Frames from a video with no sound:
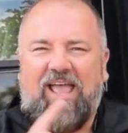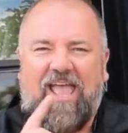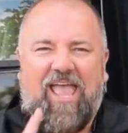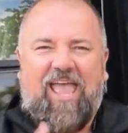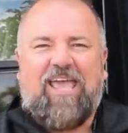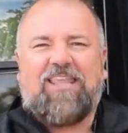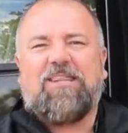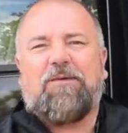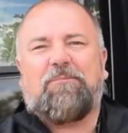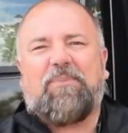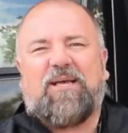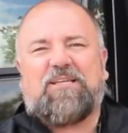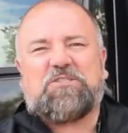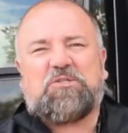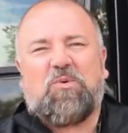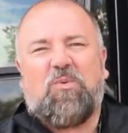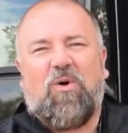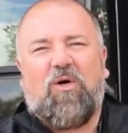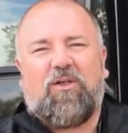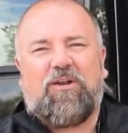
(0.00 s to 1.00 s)
and the best
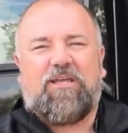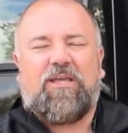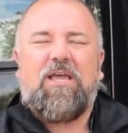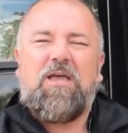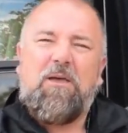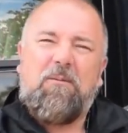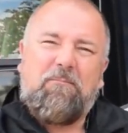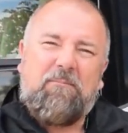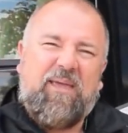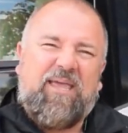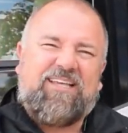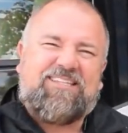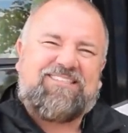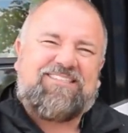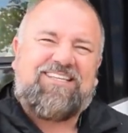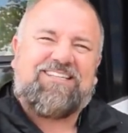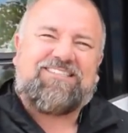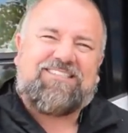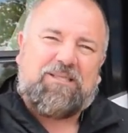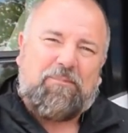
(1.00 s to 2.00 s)
quality makes
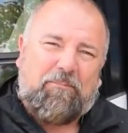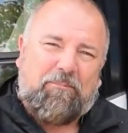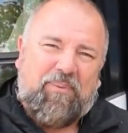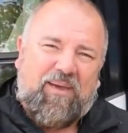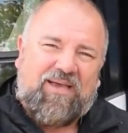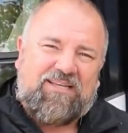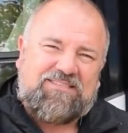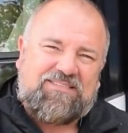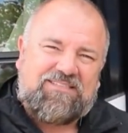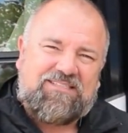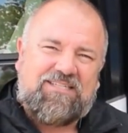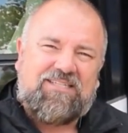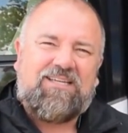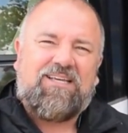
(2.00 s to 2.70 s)
this the best,